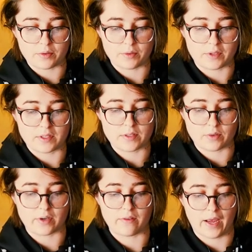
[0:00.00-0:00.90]
who is
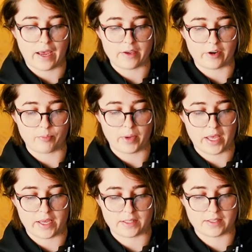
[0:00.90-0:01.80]
sort of at your
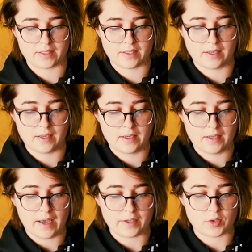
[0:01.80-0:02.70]
pace,
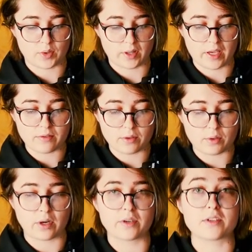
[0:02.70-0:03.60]
at your level,
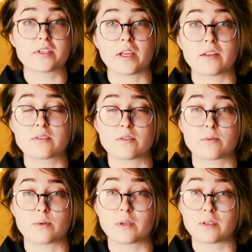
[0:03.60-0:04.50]
who understands the
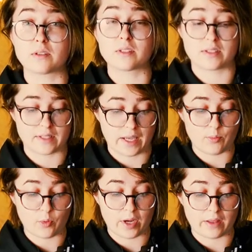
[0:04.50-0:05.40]
world the
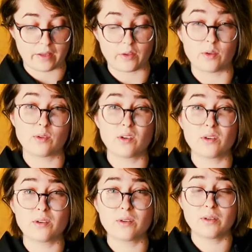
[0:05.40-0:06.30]
same way that you
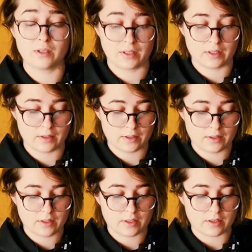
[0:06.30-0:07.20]
do,
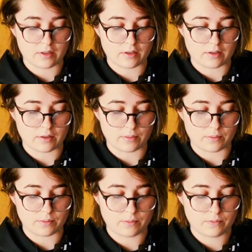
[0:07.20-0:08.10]

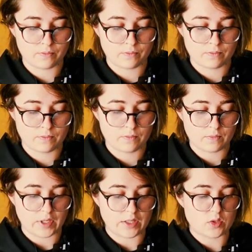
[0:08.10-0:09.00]
um,
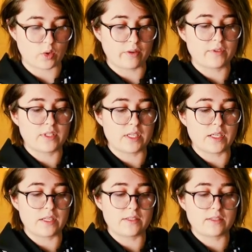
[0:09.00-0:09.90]
and sort of
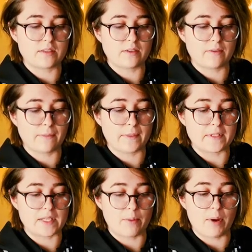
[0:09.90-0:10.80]
sees the
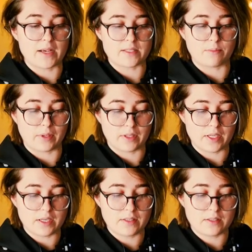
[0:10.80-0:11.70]
same
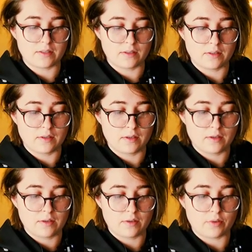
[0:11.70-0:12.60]
possibilities,
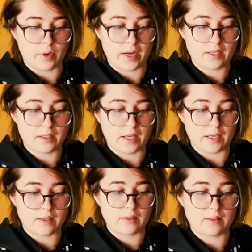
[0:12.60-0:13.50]
right?
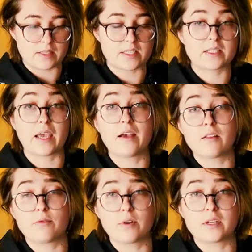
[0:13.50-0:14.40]
Like the
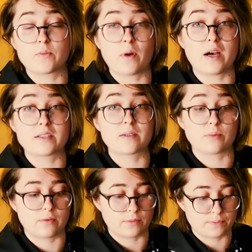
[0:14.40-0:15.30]
scale of what is
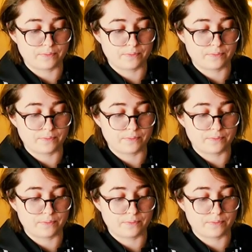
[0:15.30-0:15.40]
possible